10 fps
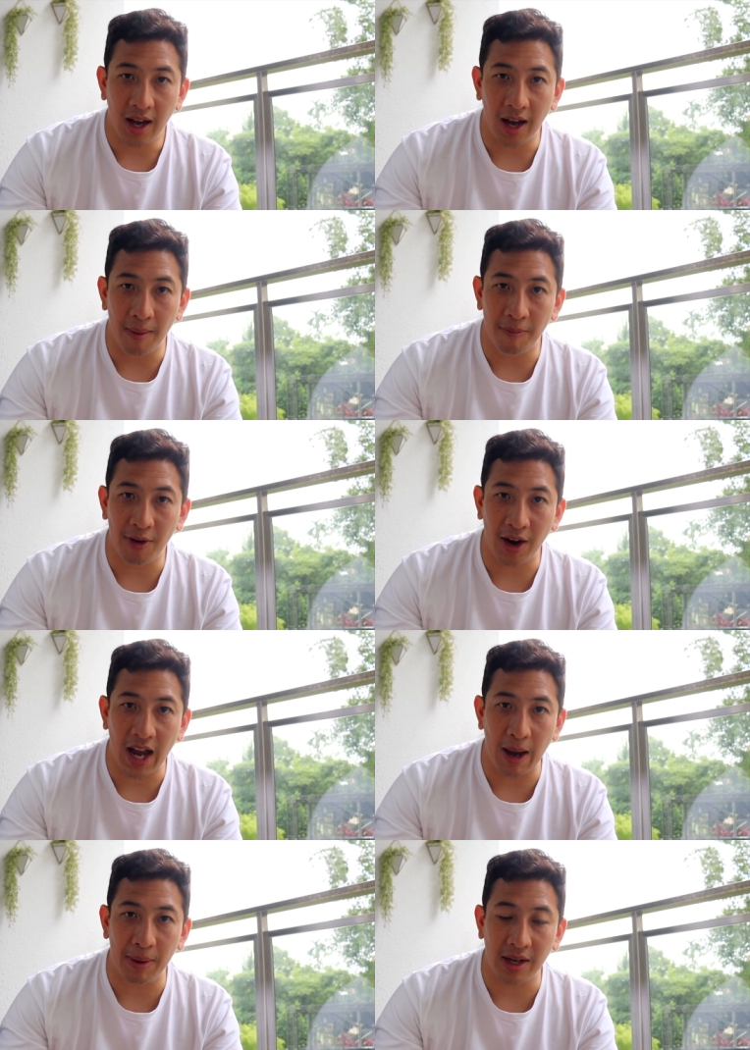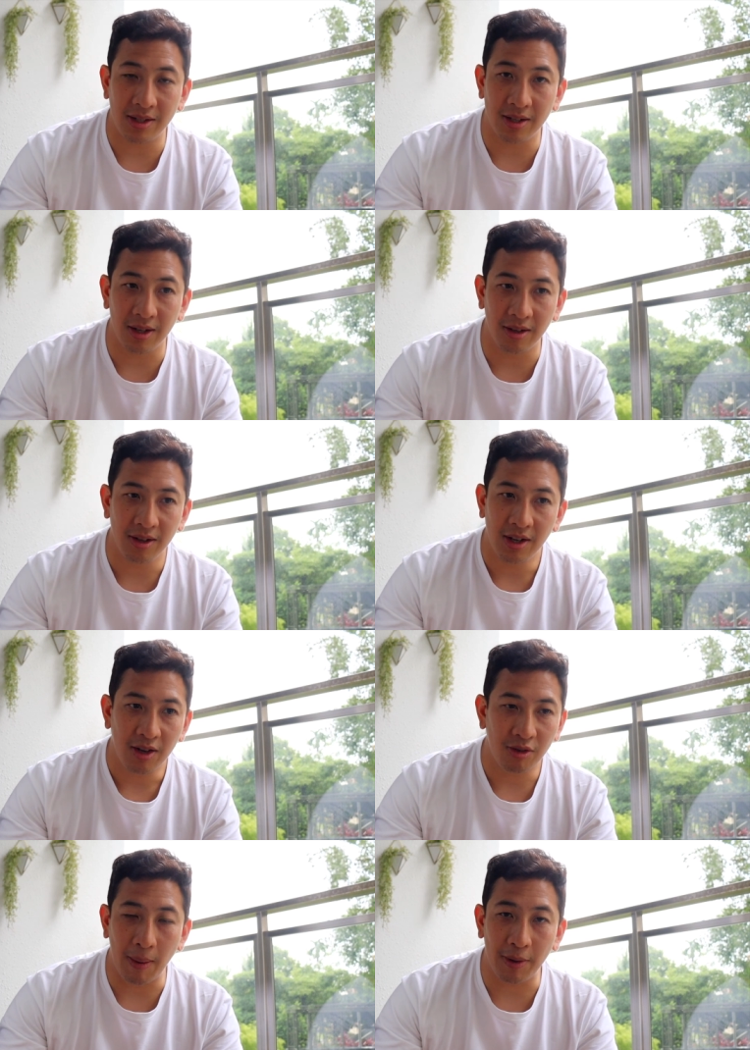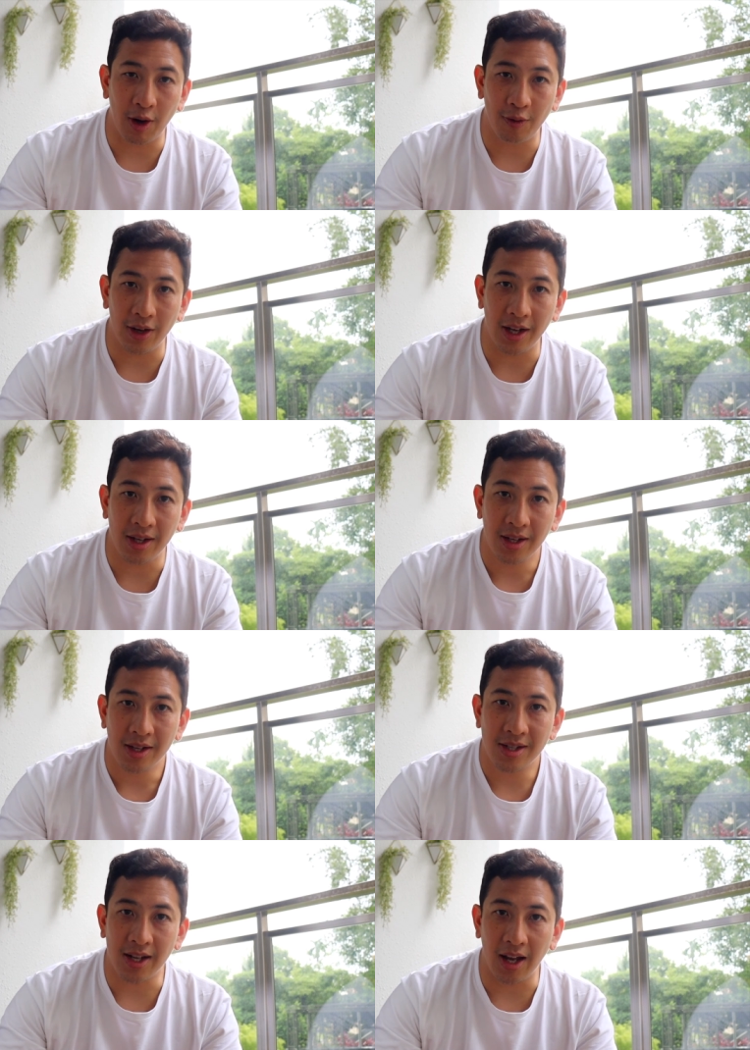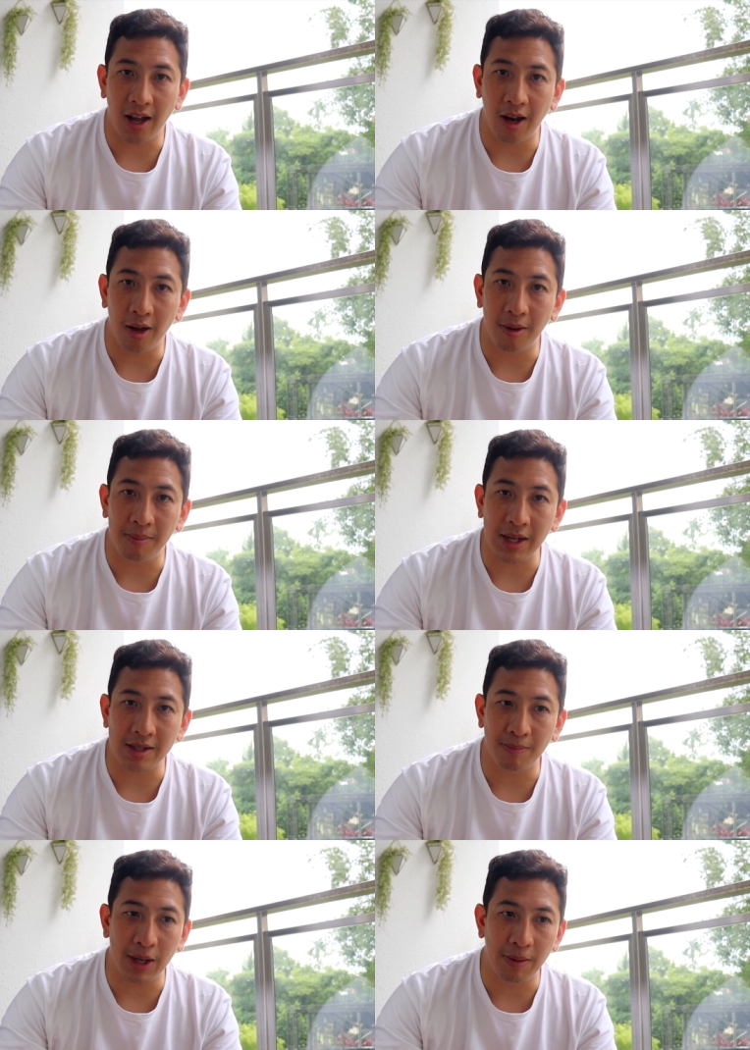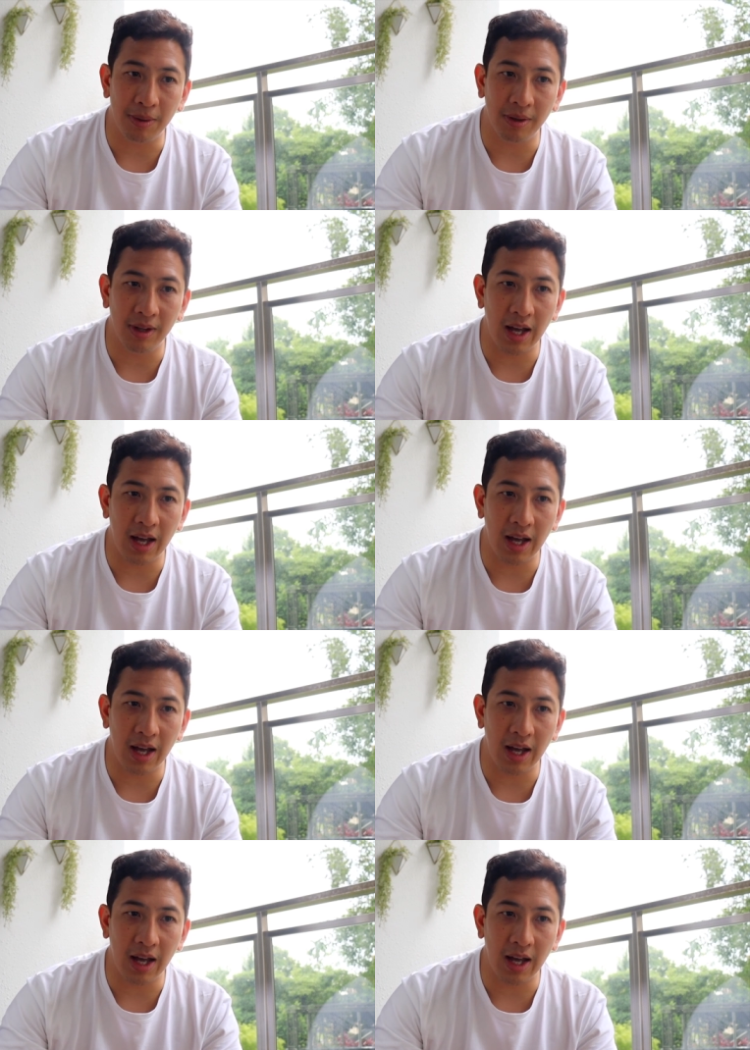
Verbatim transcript: I'm very happy to grab a coffee say hello, meet some people.